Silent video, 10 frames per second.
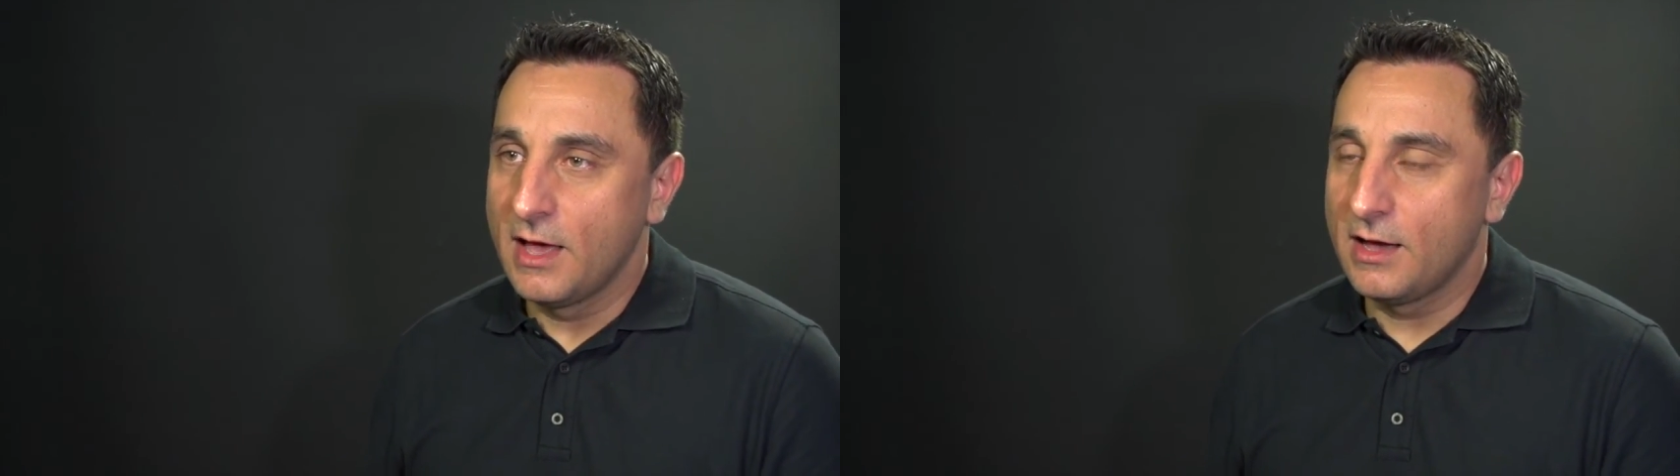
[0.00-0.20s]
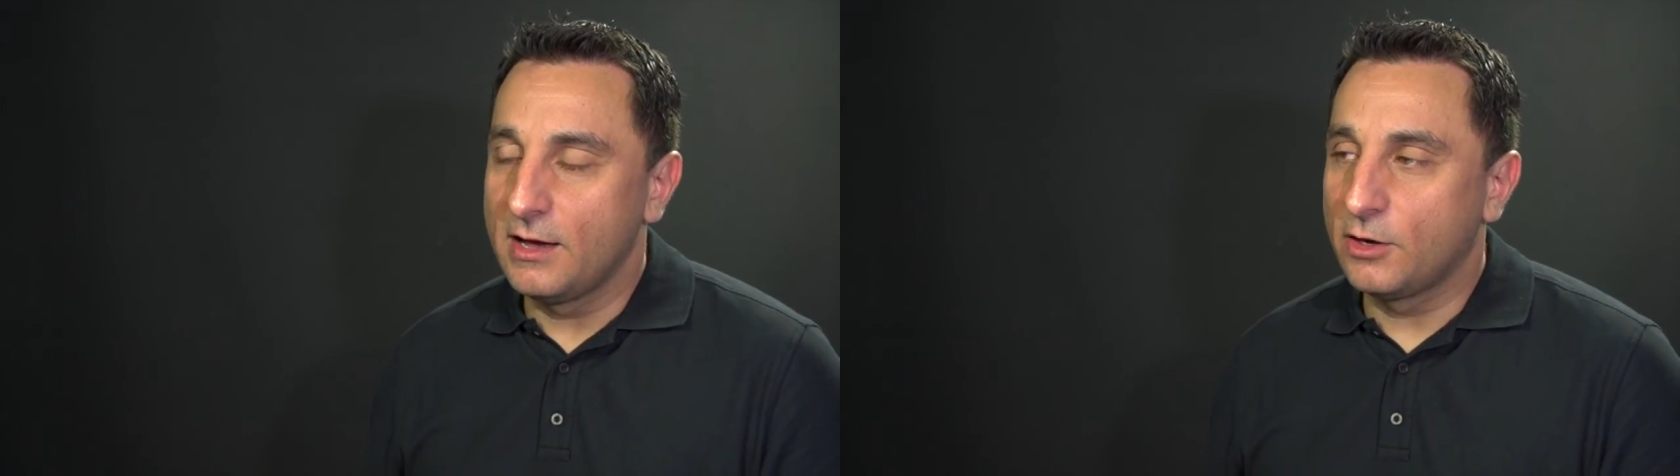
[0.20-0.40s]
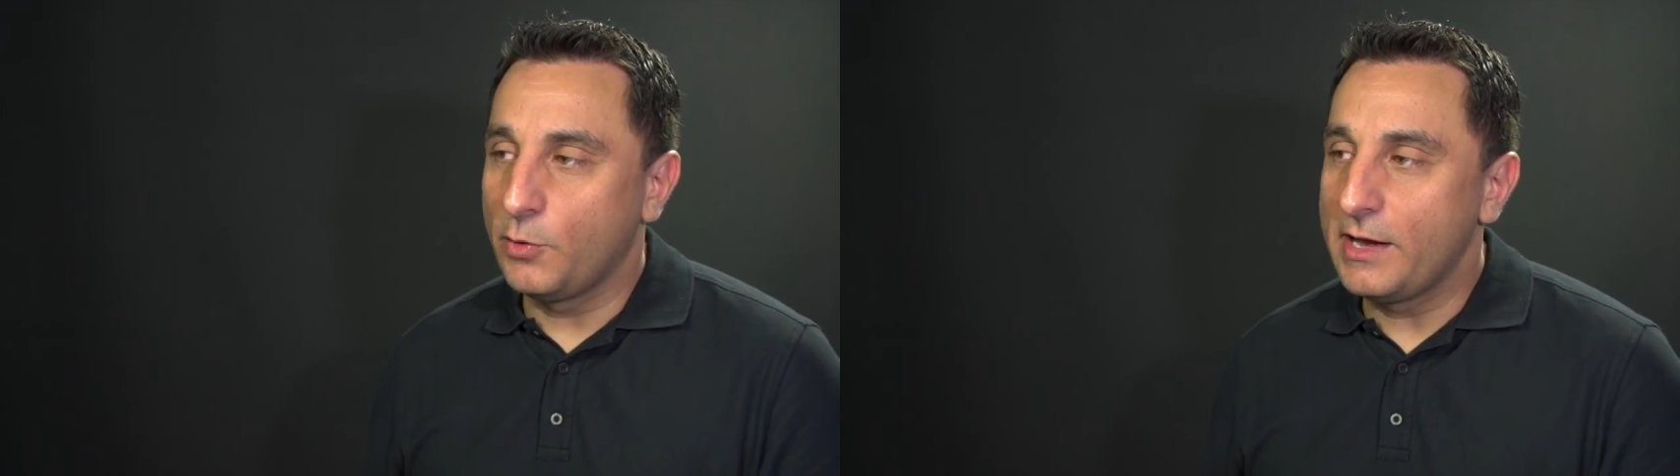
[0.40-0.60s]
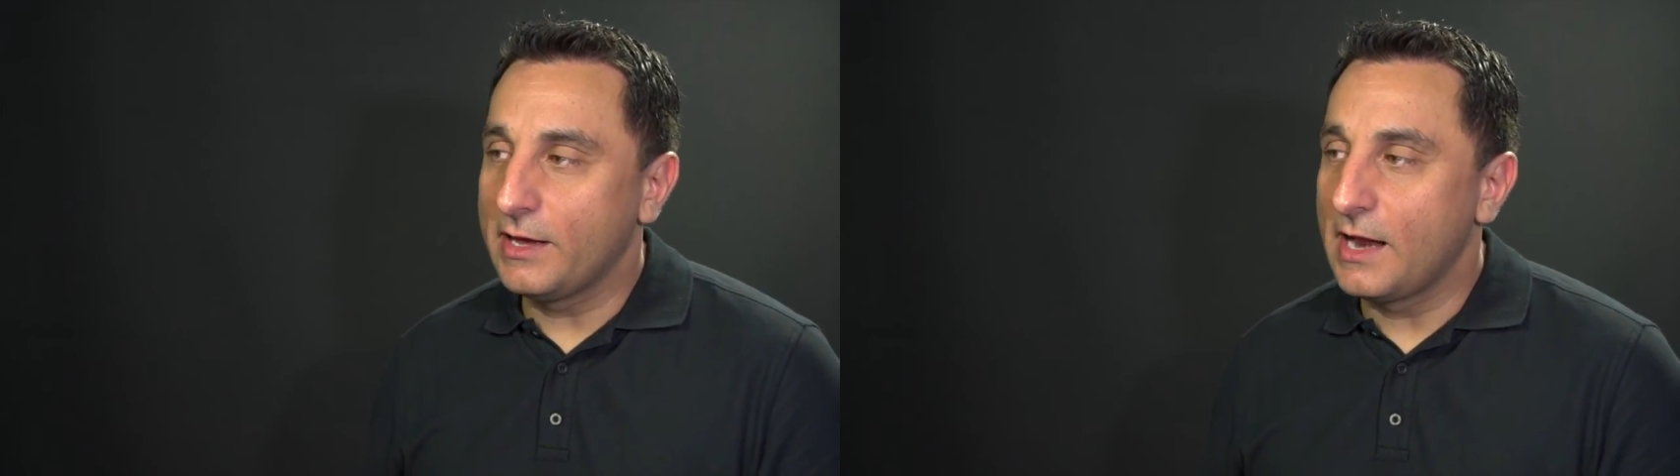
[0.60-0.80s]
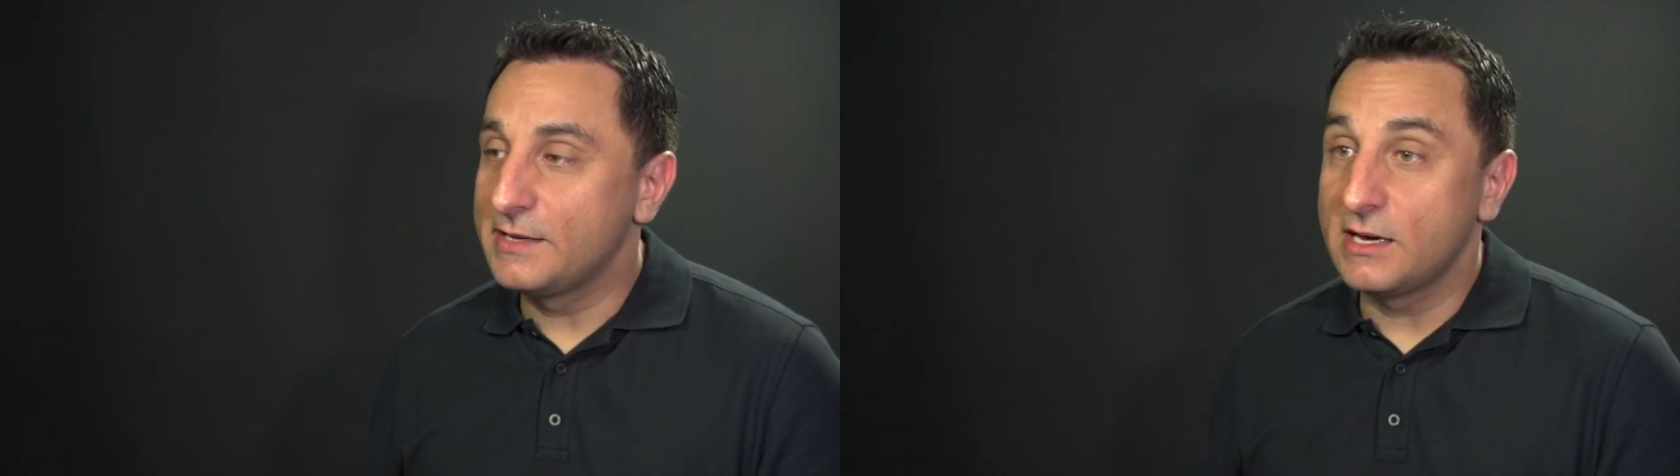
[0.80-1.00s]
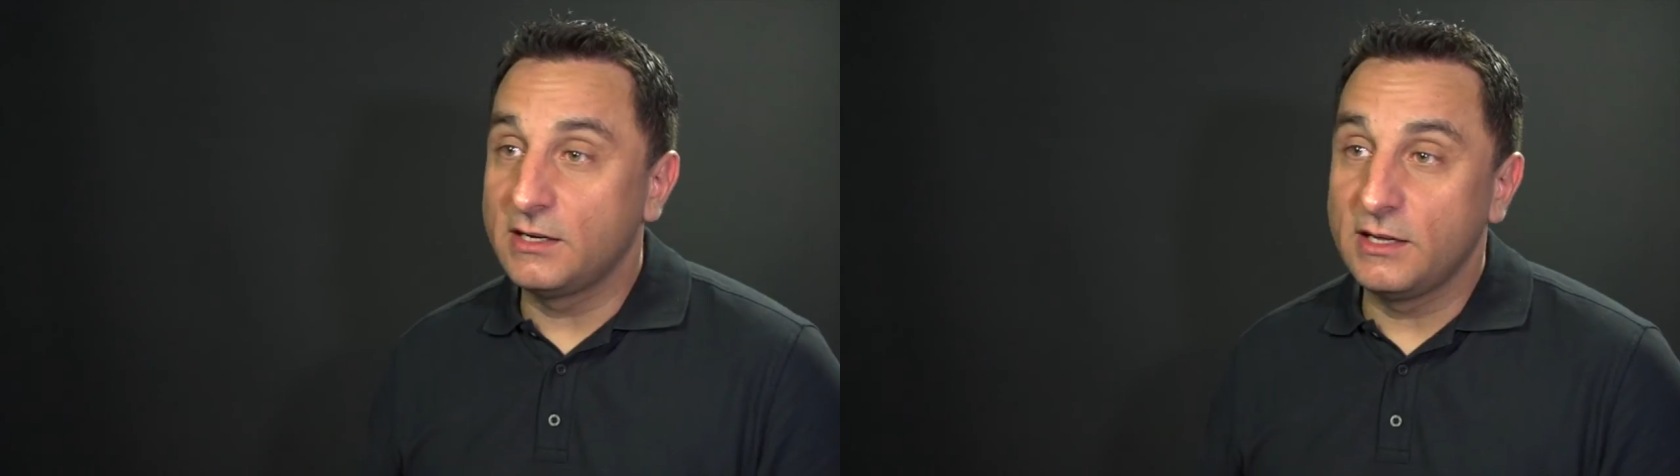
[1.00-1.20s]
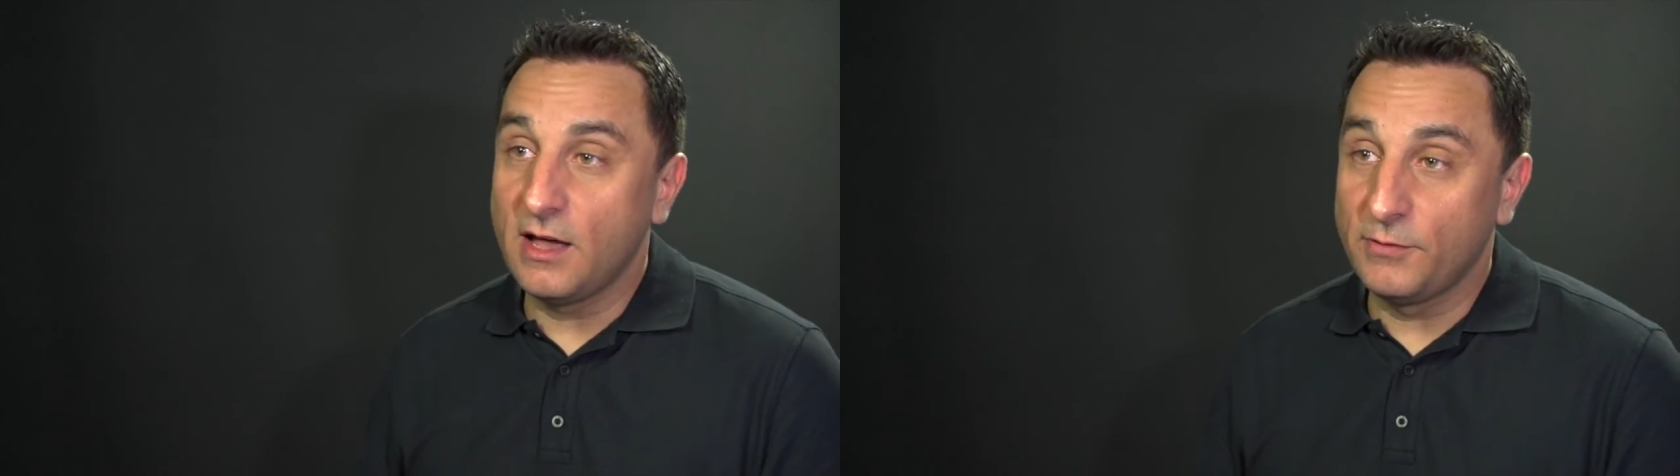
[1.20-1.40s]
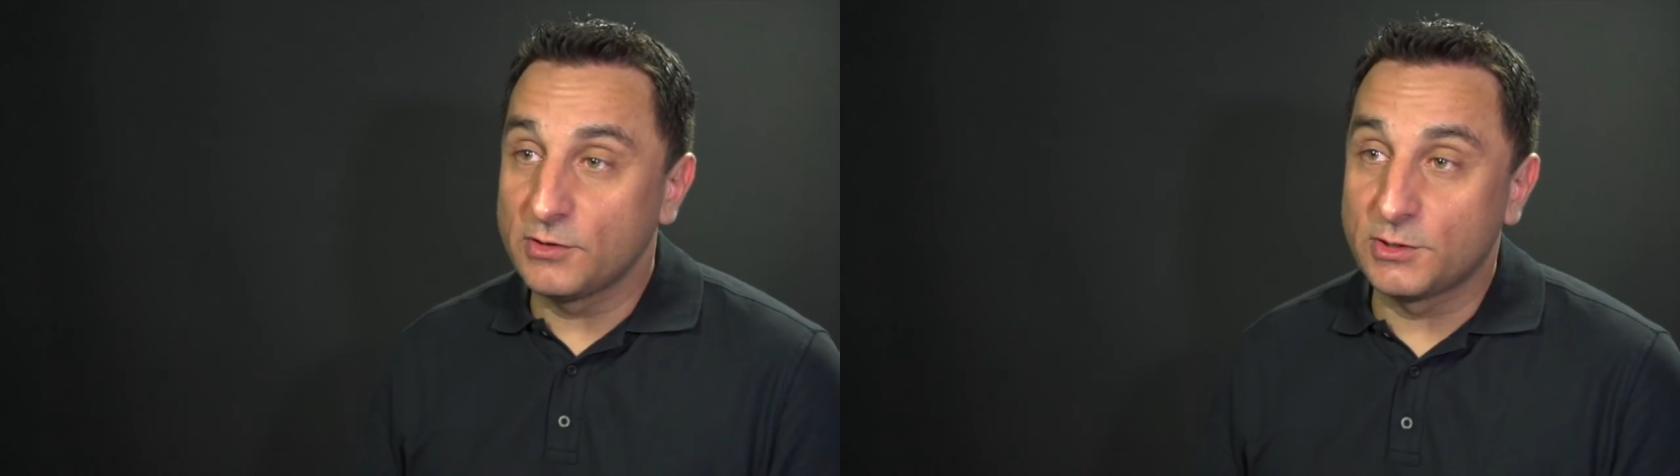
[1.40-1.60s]

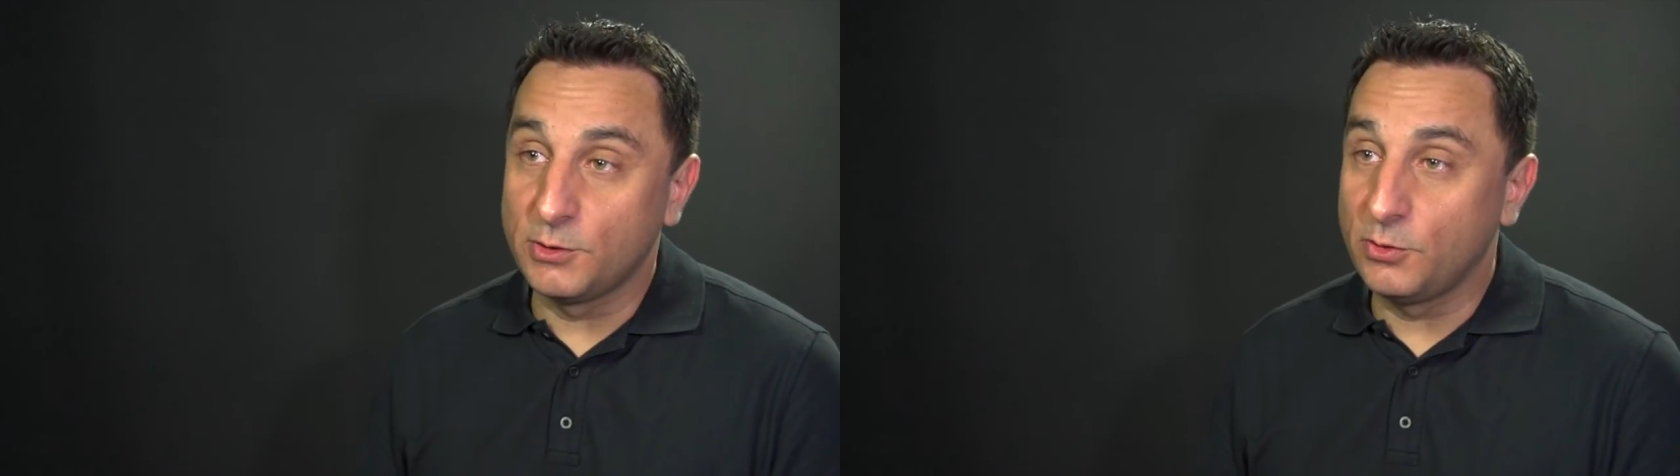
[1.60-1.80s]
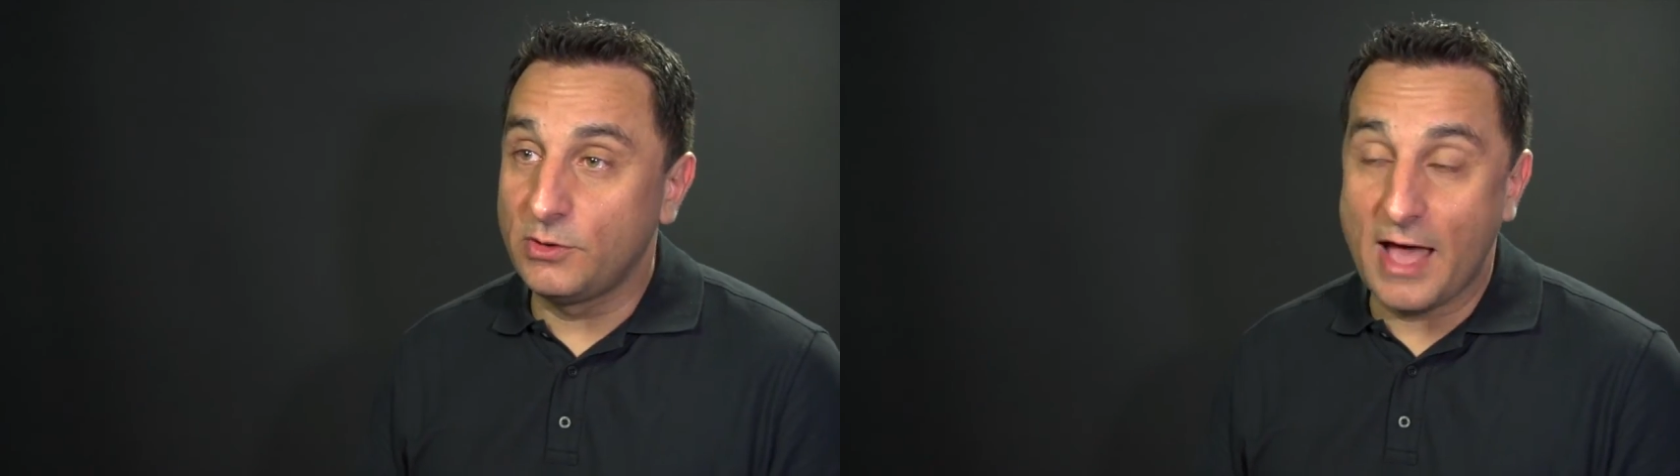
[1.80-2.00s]
of your school,